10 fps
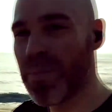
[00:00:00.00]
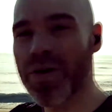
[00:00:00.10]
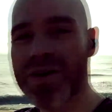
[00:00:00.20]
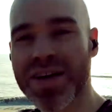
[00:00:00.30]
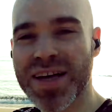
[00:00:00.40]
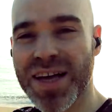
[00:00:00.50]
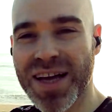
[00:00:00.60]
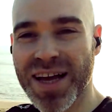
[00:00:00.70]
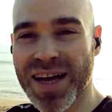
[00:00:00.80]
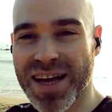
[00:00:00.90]
But
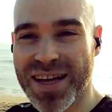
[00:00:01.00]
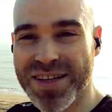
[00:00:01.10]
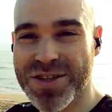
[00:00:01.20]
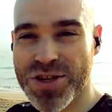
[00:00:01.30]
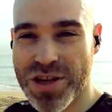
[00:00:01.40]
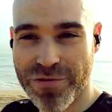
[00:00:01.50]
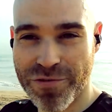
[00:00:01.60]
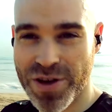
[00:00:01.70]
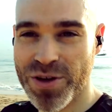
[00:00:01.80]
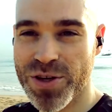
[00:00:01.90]
does it
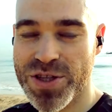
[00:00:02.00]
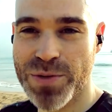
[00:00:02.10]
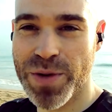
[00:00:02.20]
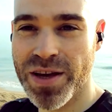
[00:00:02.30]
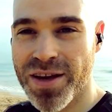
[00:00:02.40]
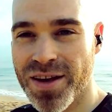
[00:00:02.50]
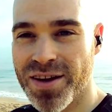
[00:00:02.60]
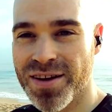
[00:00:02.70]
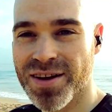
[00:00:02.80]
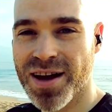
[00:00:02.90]
feel good to be
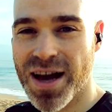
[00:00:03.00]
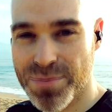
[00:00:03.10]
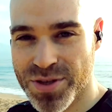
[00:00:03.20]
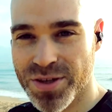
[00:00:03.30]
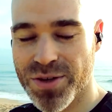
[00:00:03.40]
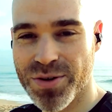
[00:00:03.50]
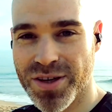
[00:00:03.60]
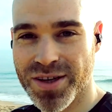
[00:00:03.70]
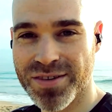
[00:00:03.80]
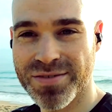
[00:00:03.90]
here?
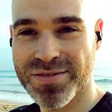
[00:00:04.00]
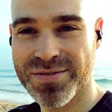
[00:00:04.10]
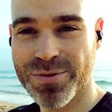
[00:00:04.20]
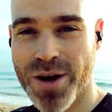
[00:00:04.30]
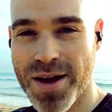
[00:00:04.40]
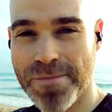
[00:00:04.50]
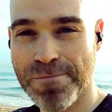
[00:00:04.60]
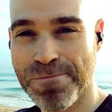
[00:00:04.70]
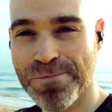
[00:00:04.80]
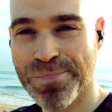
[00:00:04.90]
Absolutely, right?
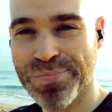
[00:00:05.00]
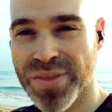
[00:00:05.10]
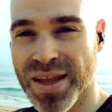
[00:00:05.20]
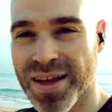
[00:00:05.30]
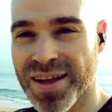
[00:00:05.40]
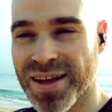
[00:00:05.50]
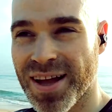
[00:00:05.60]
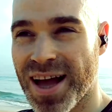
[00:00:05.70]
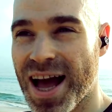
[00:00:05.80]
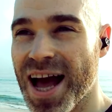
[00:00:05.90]

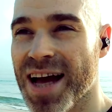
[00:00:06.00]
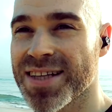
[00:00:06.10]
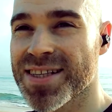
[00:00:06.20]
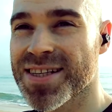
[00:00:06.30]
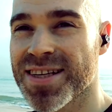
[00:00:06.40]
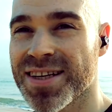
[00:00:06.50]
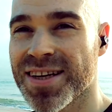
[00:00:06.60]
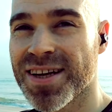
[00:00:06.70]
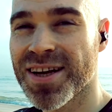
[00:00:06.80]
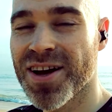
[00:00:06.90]
And
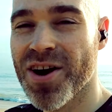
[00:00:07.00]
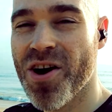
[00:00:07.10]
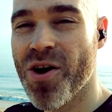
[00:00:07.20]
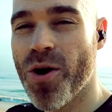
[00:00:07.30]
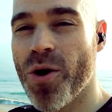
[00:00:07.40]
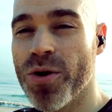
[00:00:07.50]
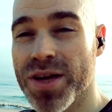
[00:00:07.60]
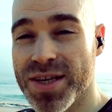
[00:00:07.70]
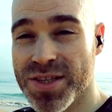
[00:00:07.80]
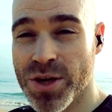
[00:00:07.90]
all
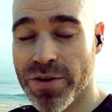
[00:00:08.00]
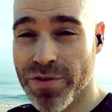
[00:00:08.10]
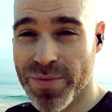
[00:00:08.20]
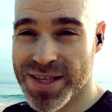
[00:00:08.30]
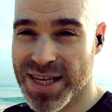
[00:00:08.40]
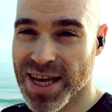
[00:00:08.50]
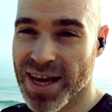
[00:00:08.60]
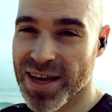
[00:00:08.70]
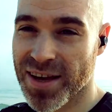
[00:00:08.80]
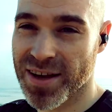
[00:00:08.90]
that it took for me to
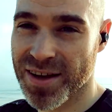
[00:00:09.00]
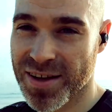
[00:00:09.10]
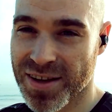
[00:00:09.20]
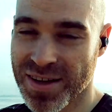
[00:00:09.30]
get here